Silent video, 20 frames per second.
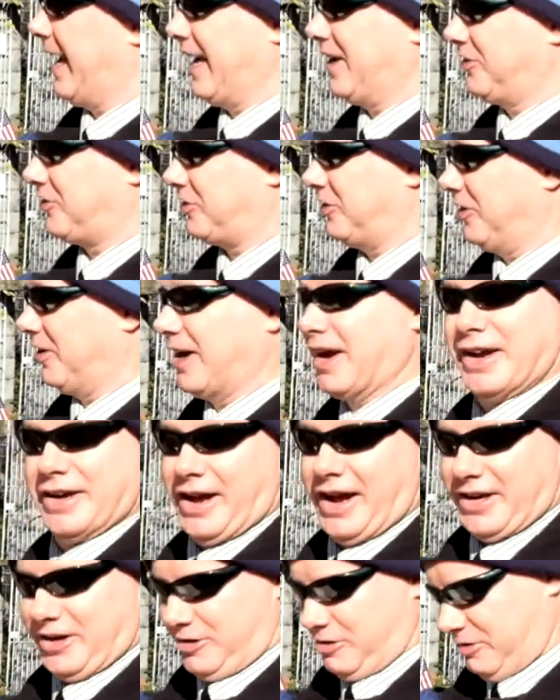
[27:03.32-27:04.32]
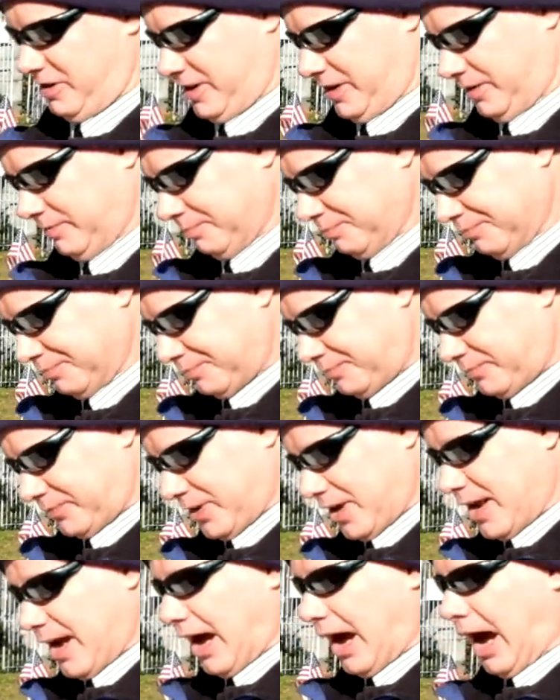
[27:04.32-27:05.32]
answer, and I agree.
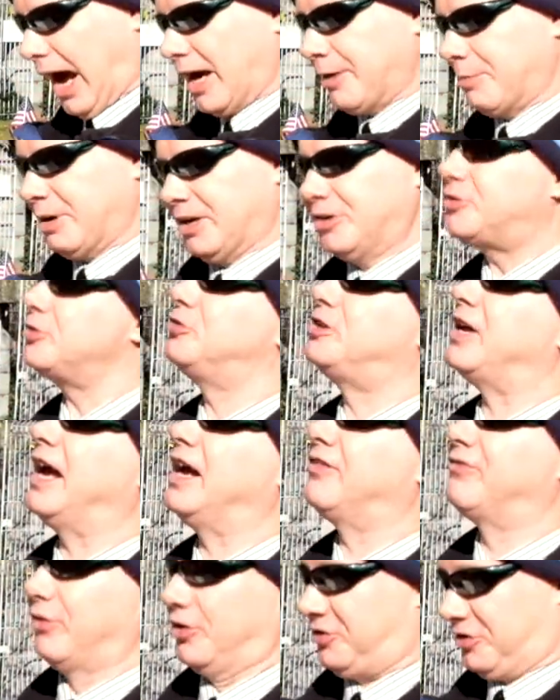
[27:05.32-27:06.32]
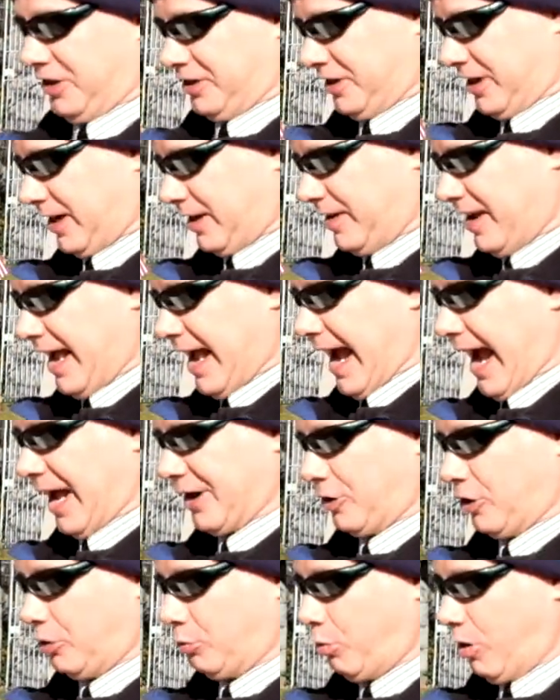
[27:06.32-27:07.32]
"I mean to take Virginia at
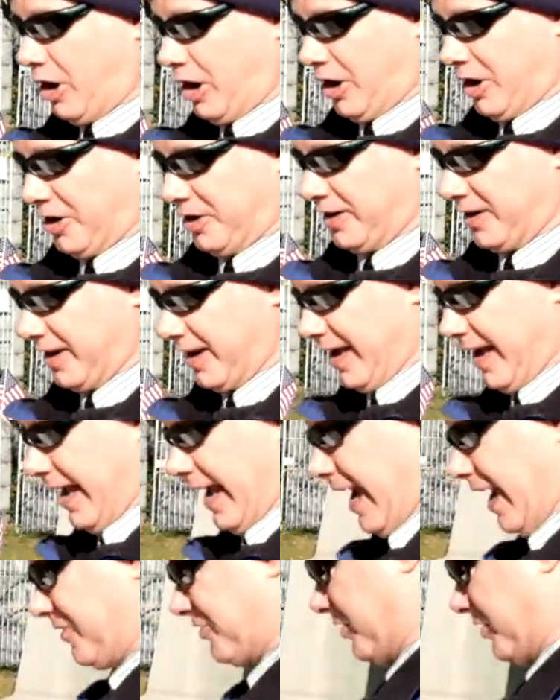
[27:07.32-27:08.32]
her word, as